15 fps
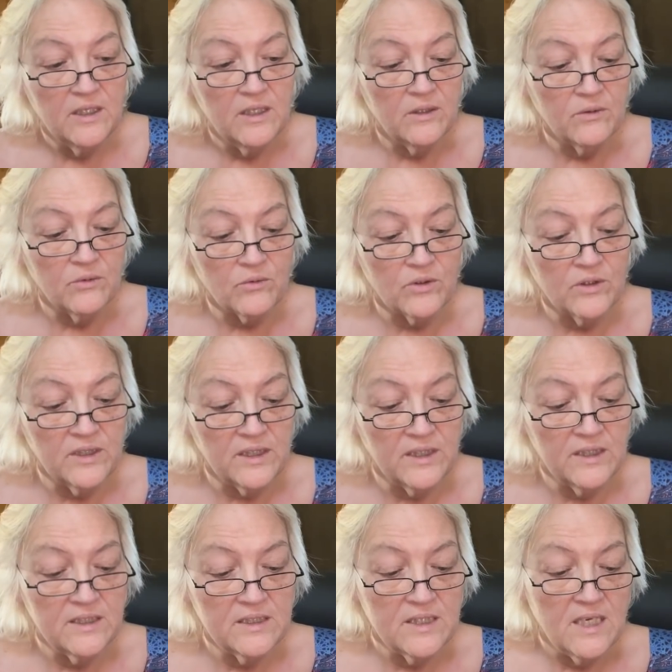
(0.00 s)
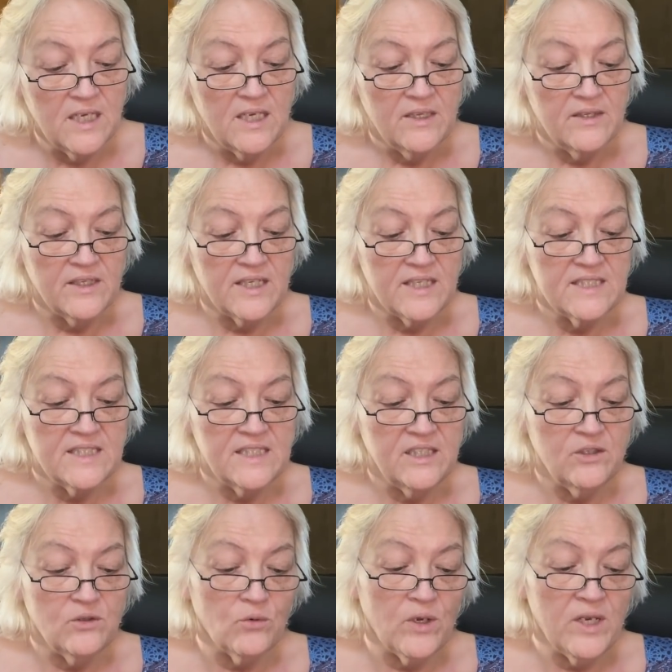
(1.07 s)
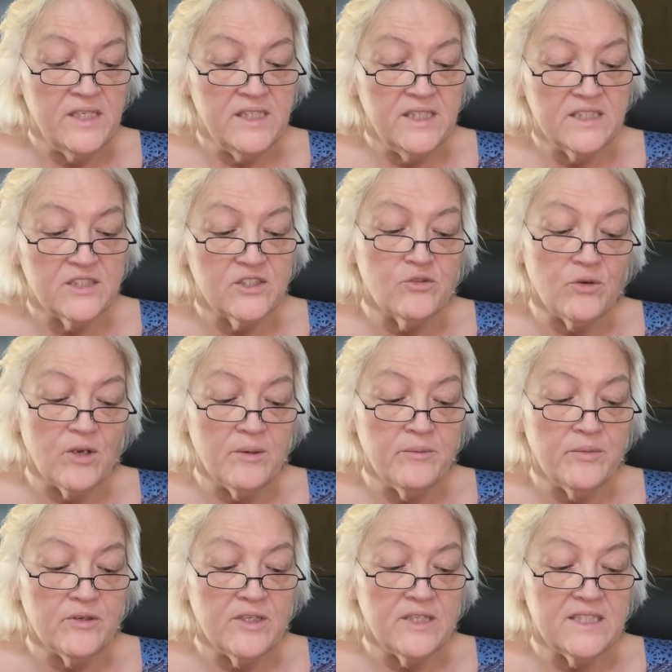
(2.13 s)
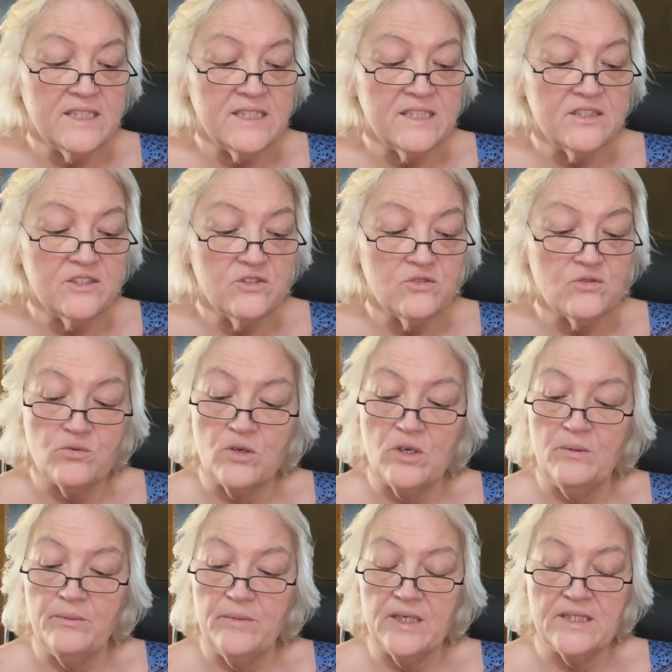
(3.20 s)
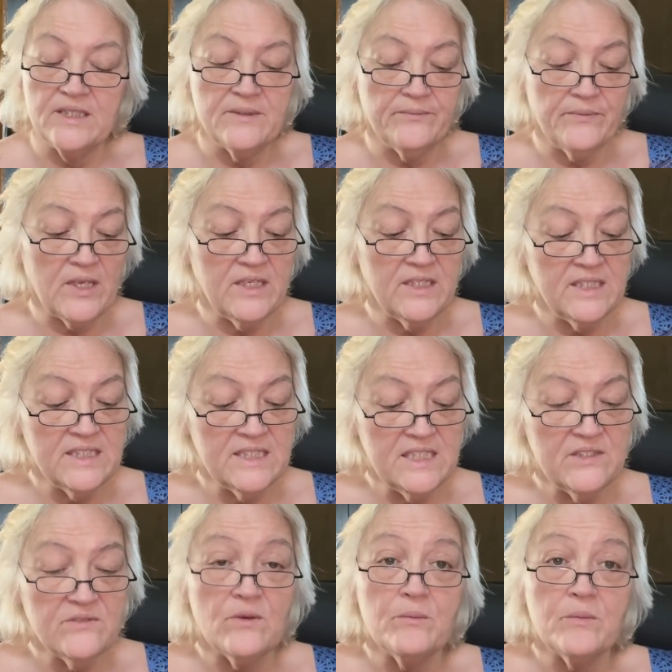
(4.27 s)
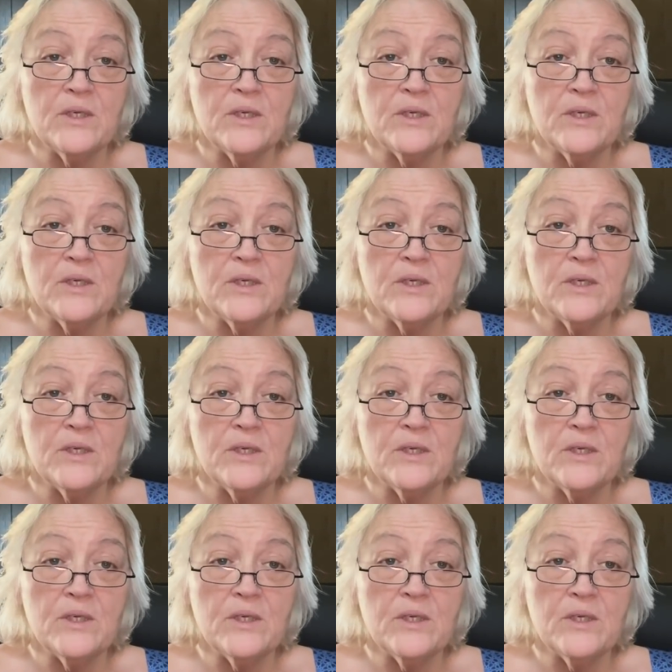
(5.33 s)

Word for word: It really is. Then I see Grain Nuts Cranberry Trail Mix. And this is from